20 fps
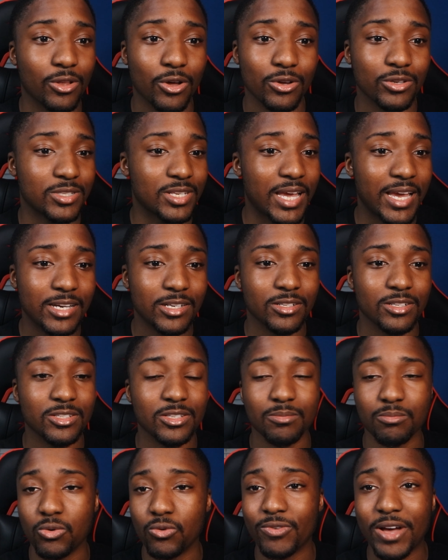Los
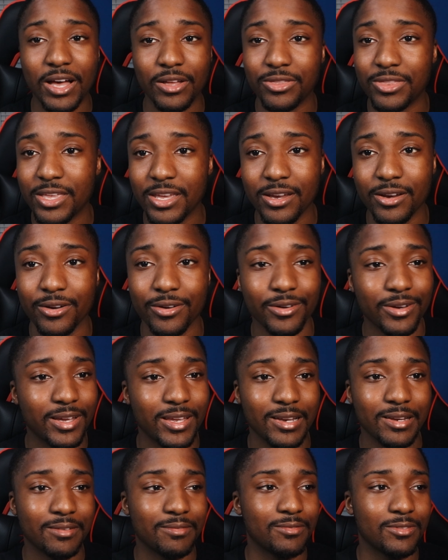Angeles and move out there
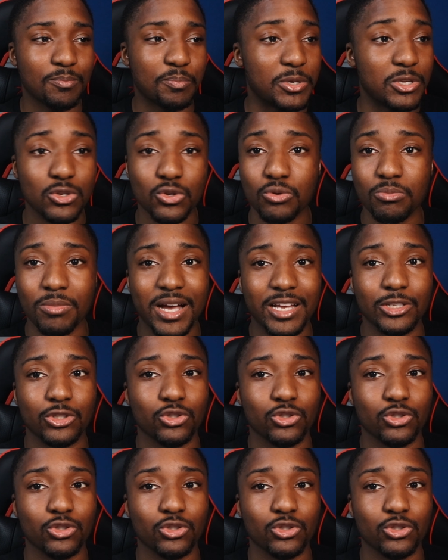and pursue my